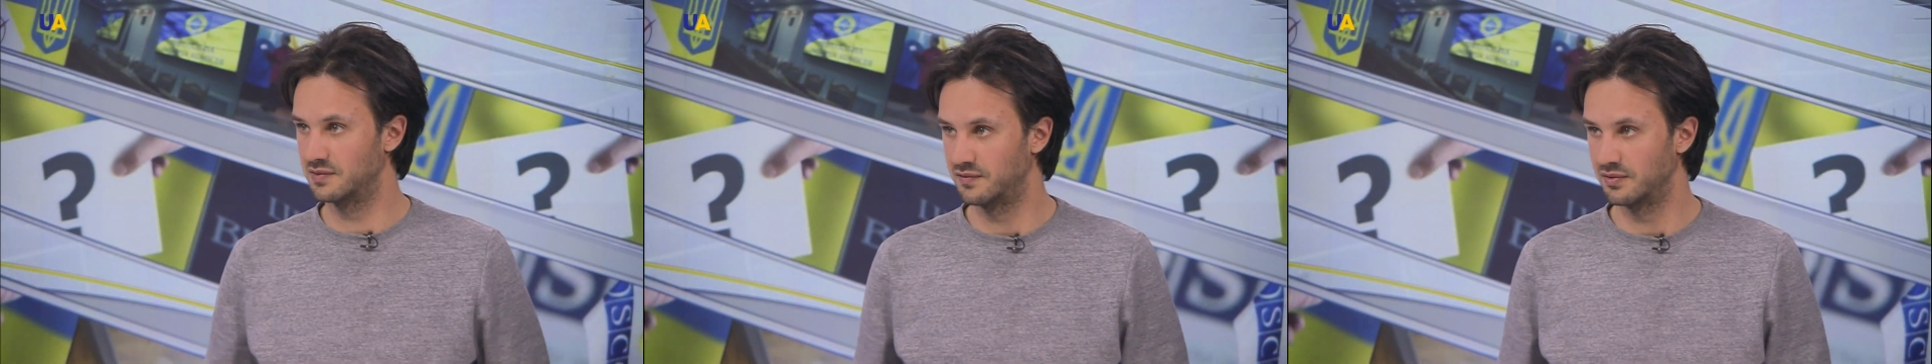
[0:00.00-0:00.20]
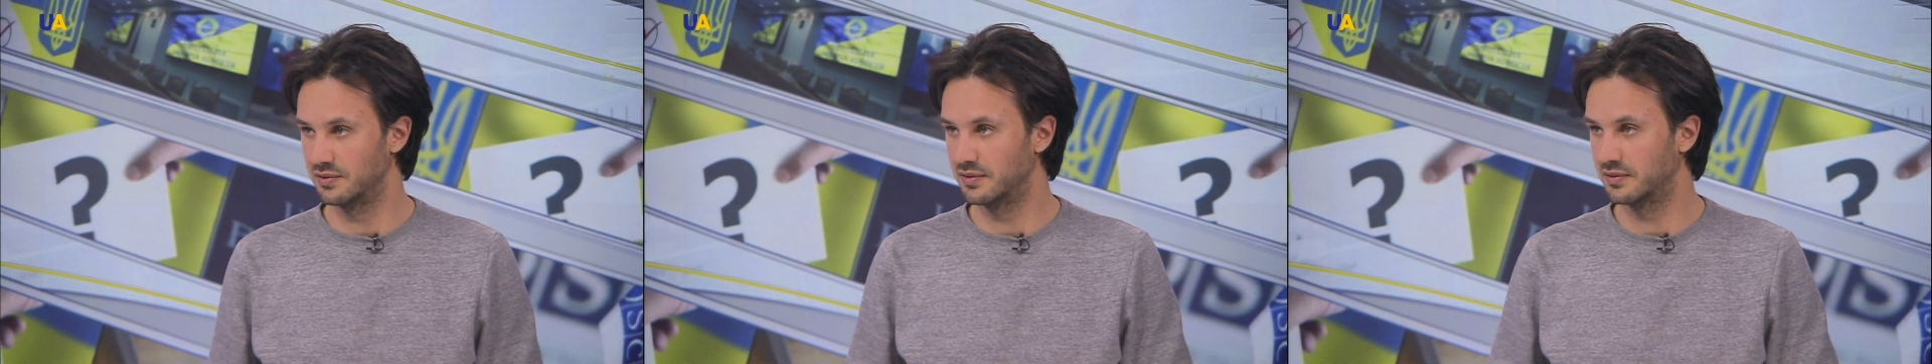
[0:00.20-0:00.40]

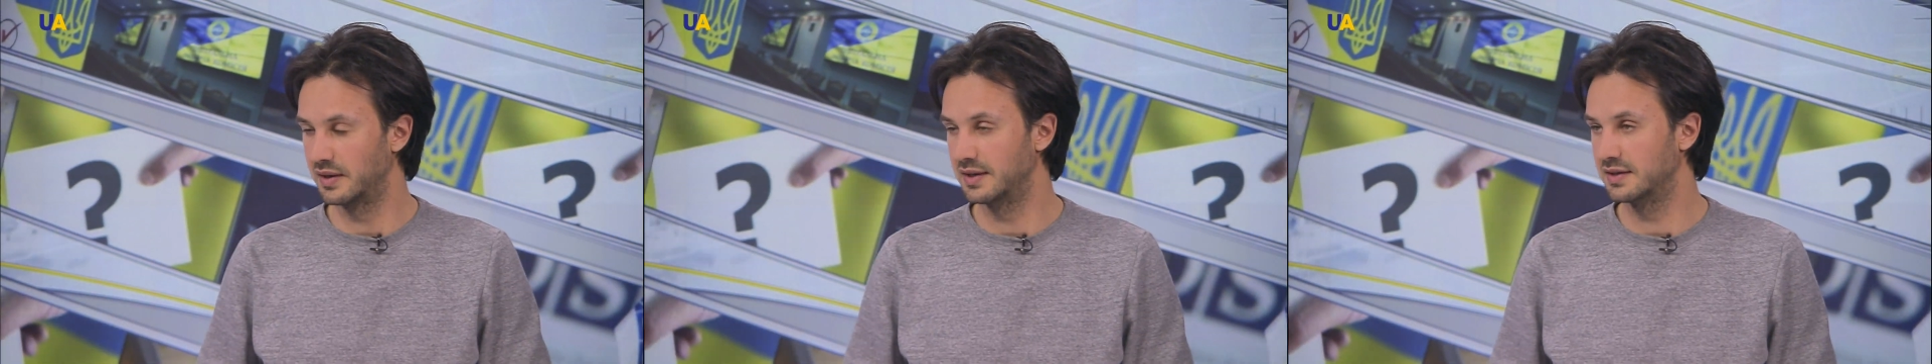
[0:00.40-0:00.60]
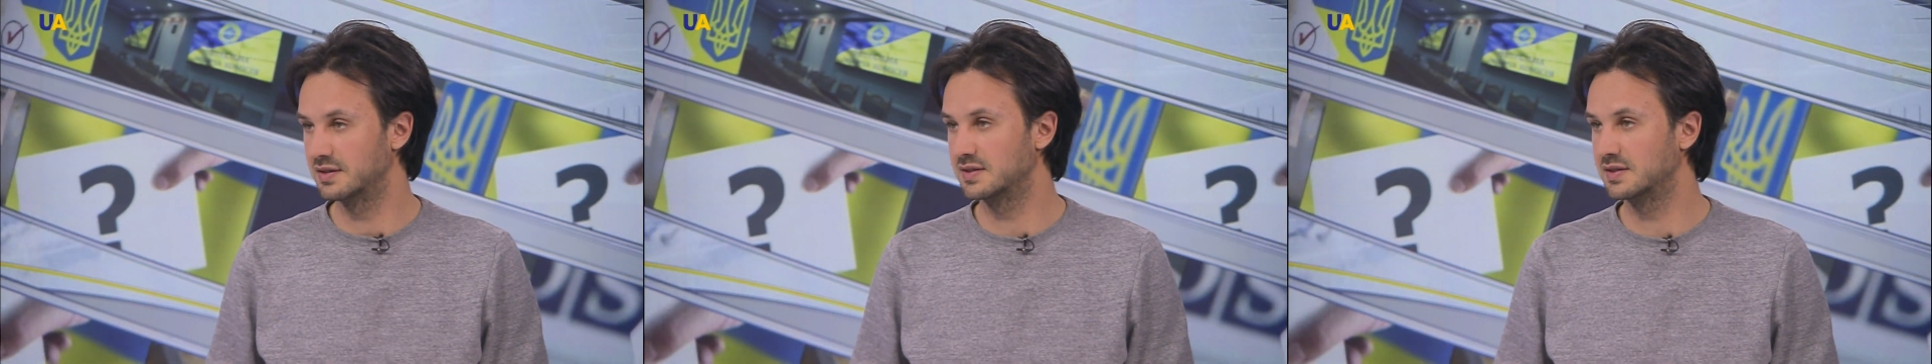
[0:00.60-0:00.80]
of all
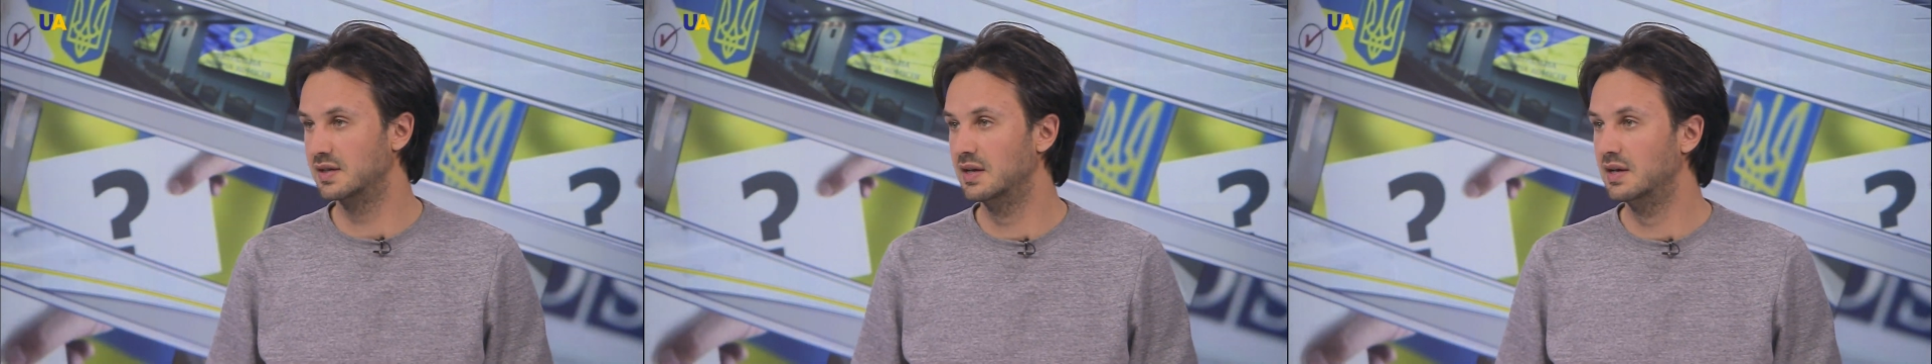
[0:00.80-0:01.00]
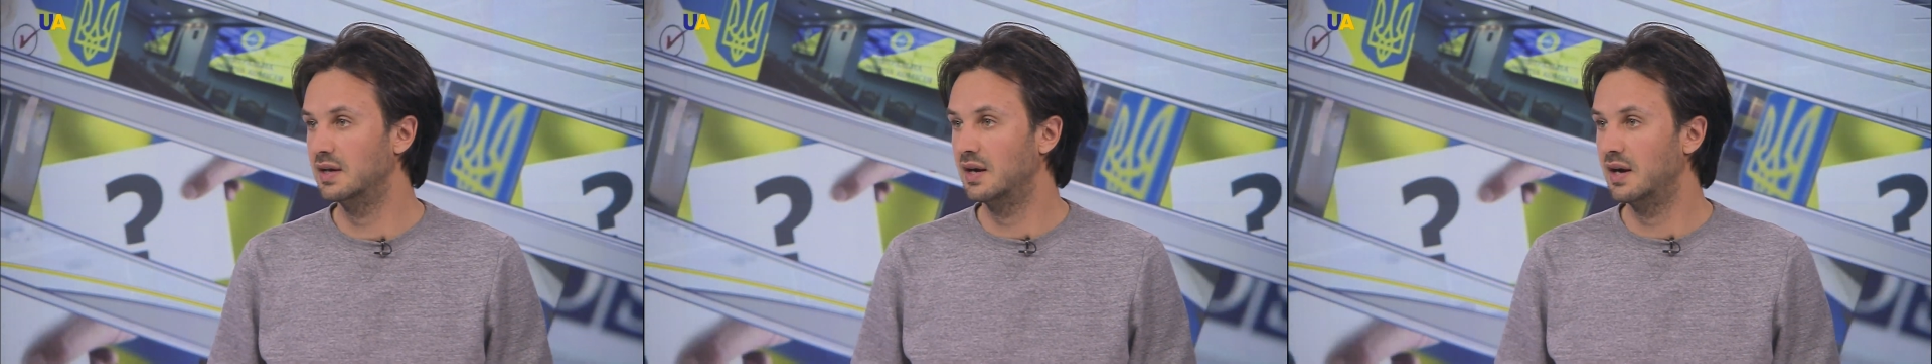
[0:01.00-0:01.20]
Ukrainians.
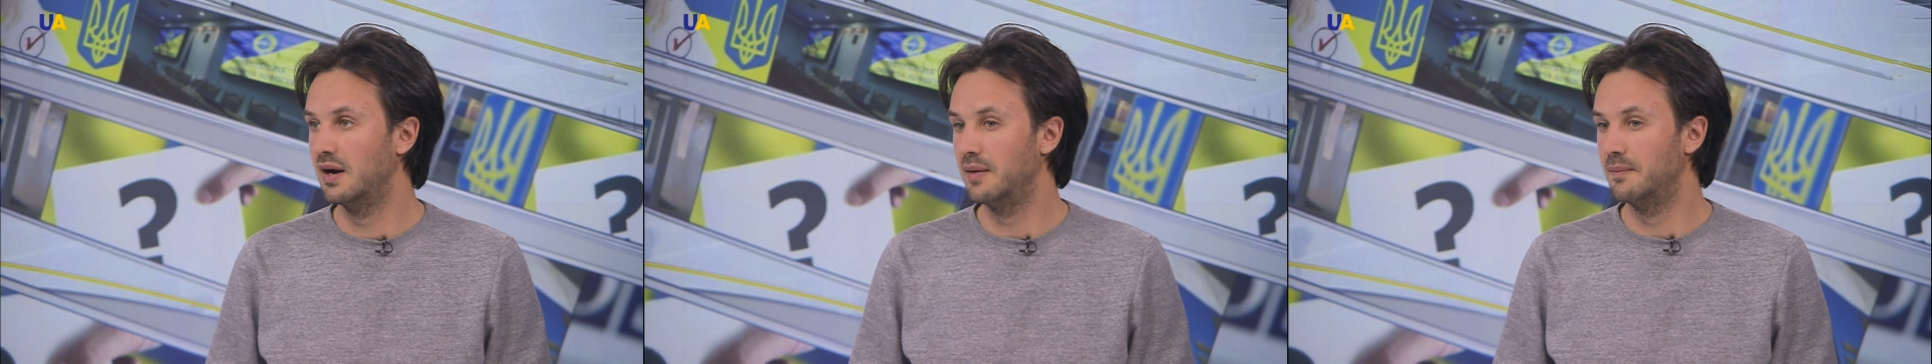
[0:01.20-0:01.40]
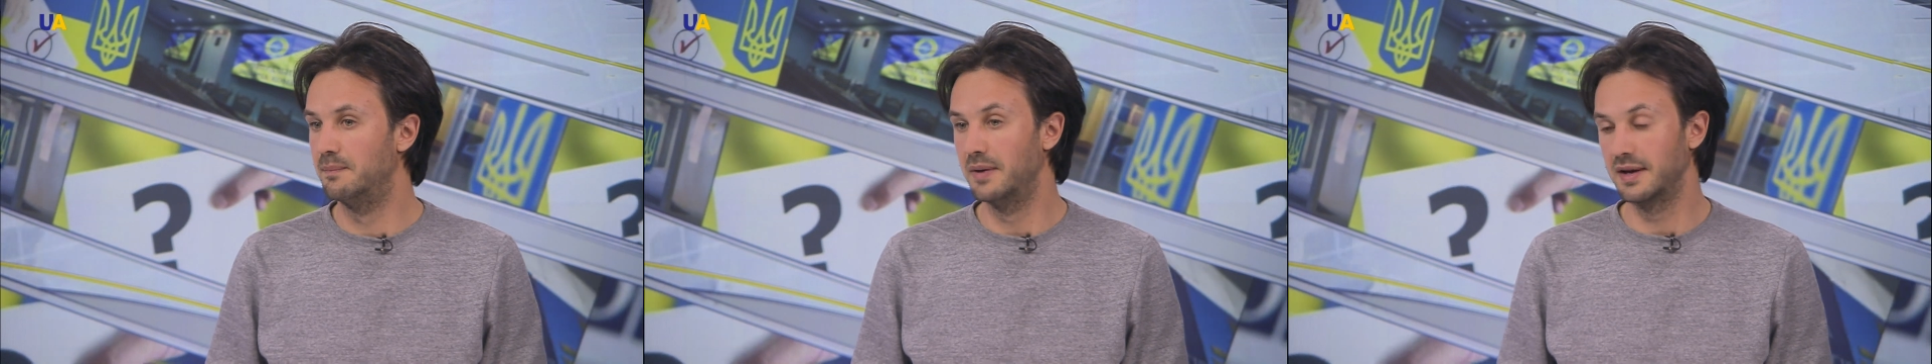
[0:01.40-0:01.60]

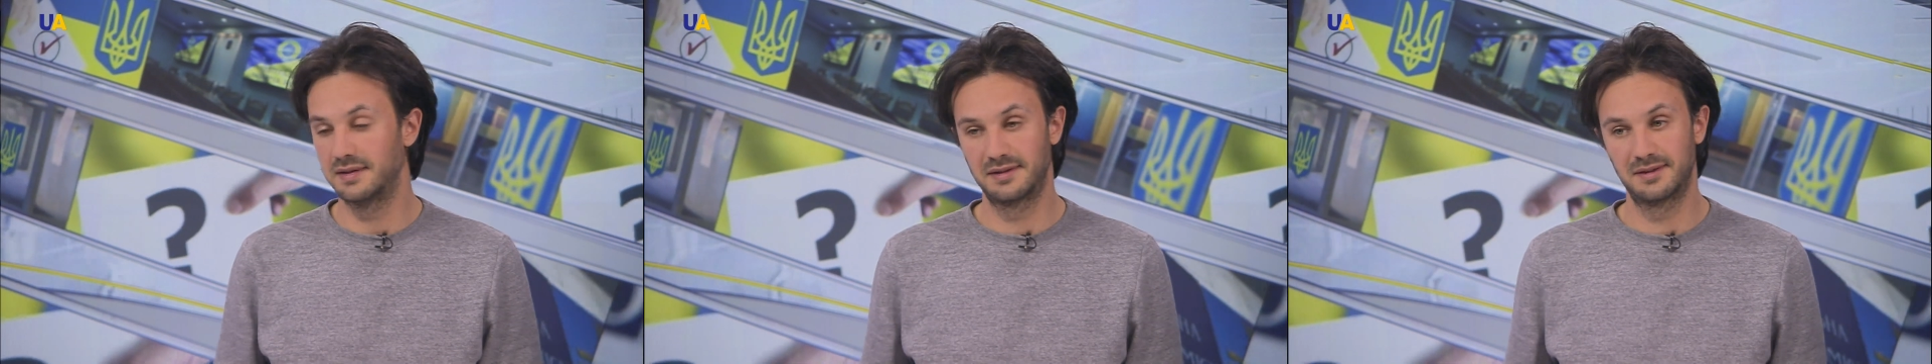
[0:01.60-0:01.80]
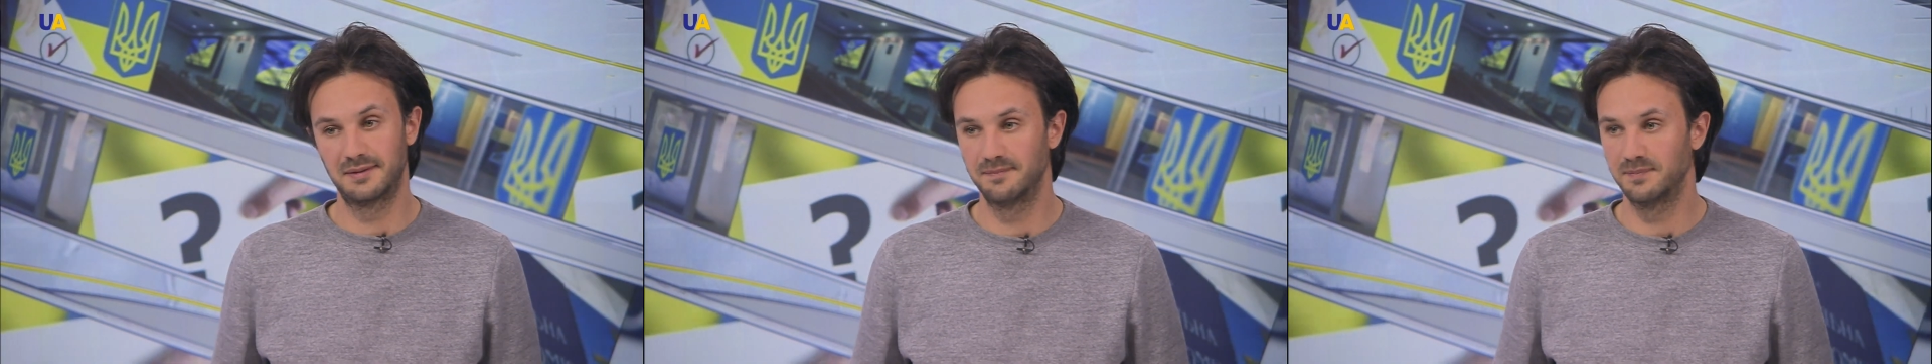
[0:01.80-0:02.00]
But,